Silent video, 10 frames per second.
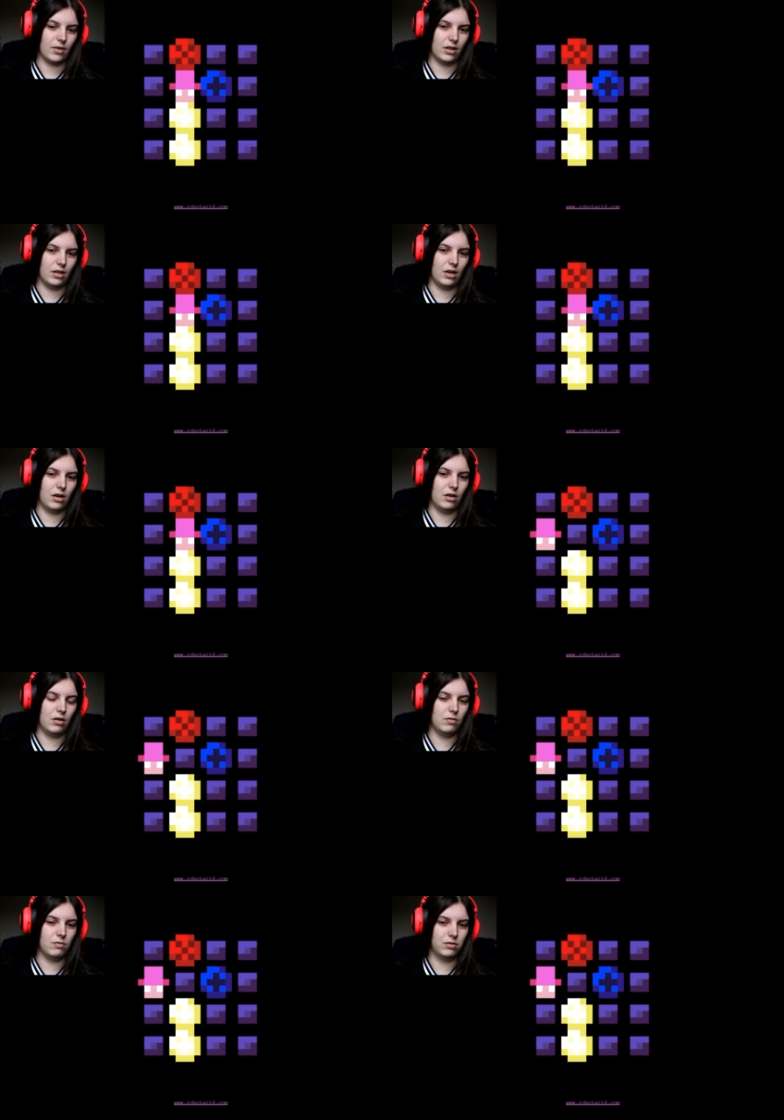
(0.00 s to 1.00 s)

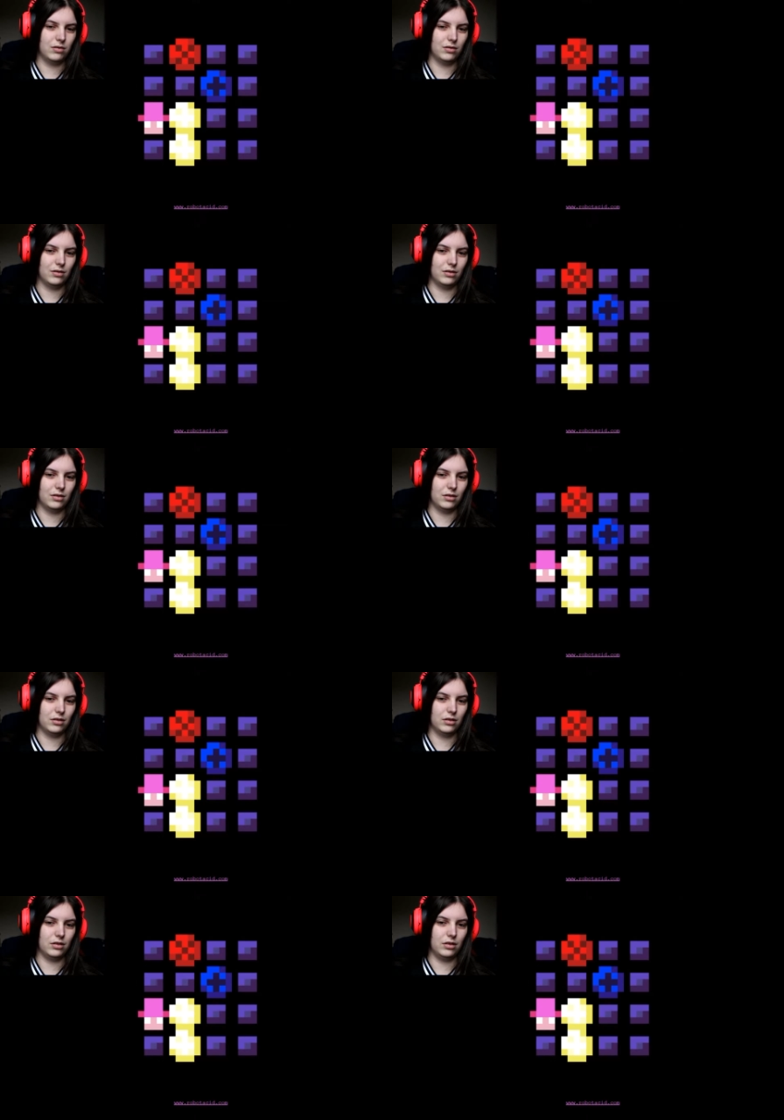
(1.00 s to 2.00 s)
No?
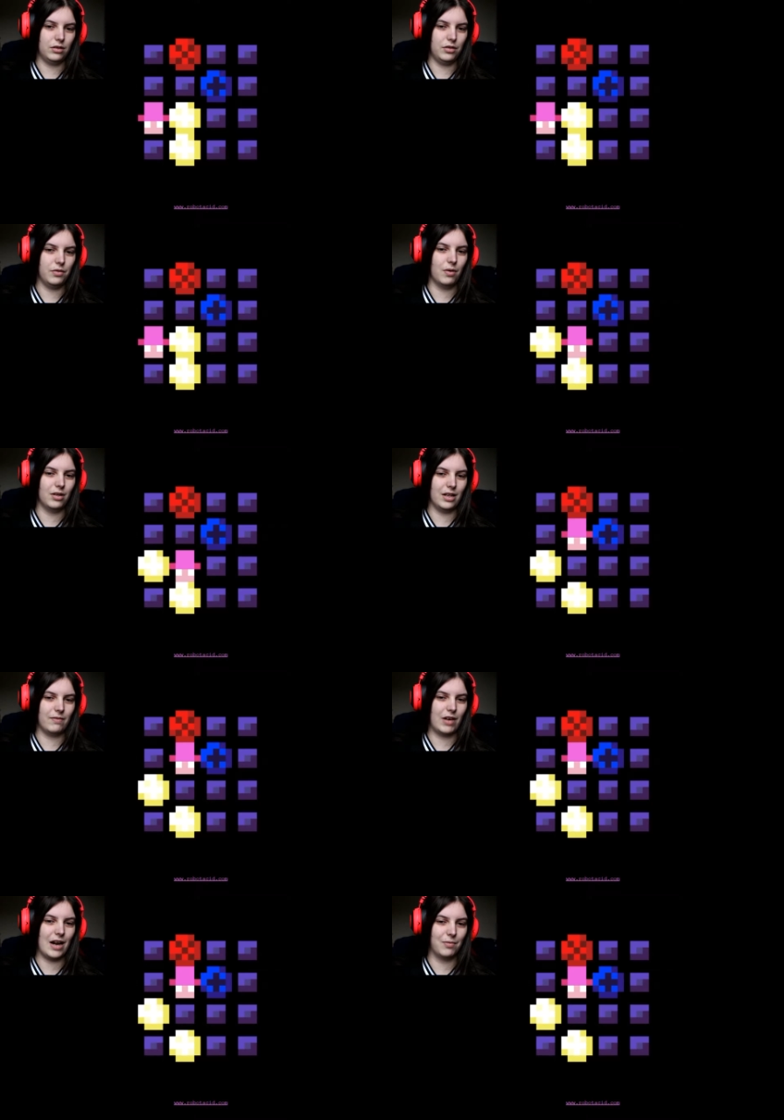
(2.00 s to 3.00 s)
Do you want the
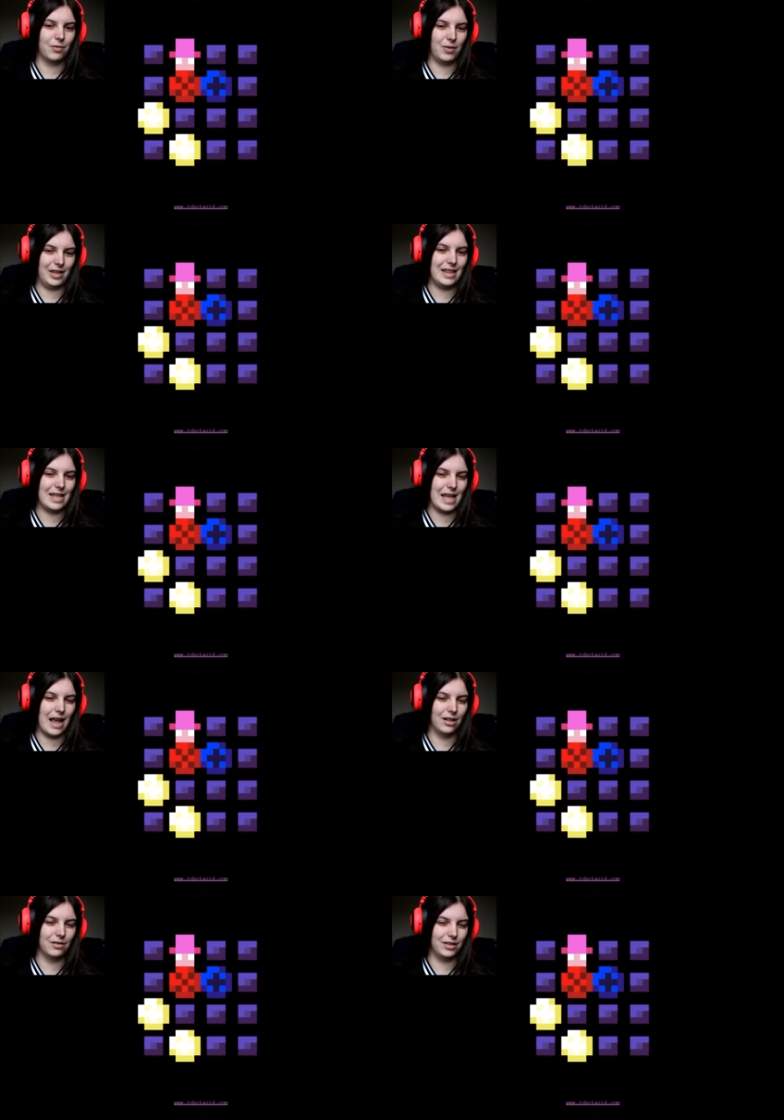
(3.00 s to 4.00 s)
red one within the
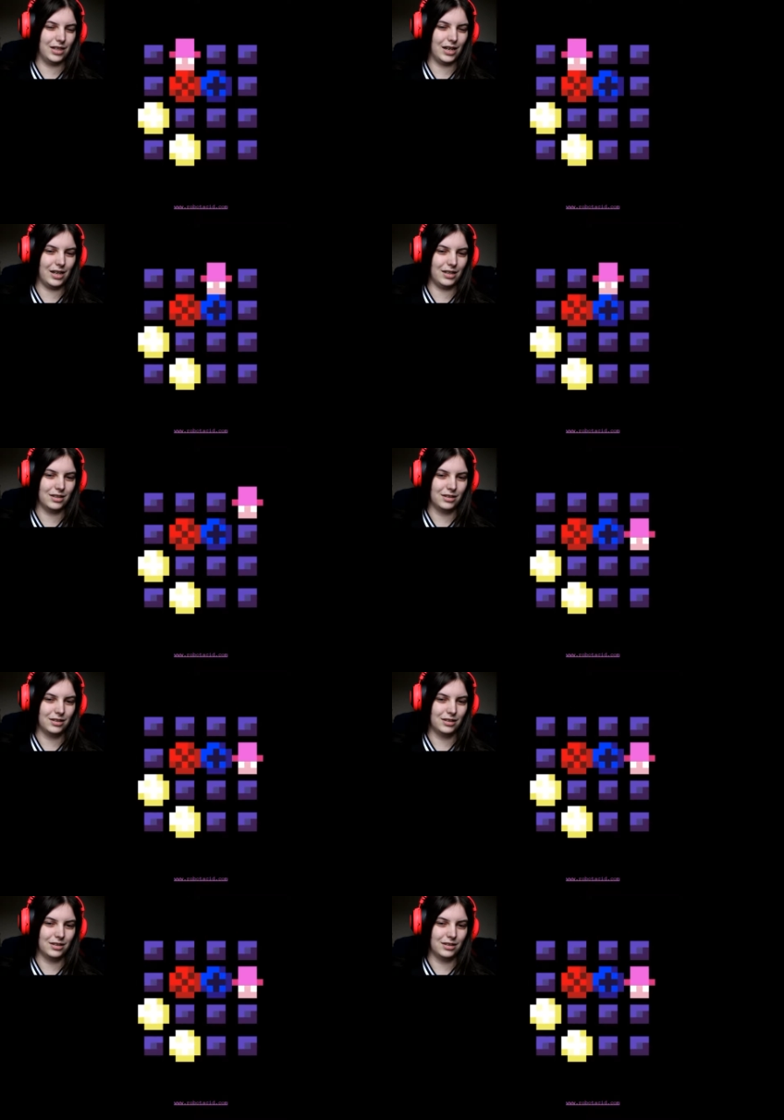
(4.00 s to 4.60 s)
yellow? Is that it?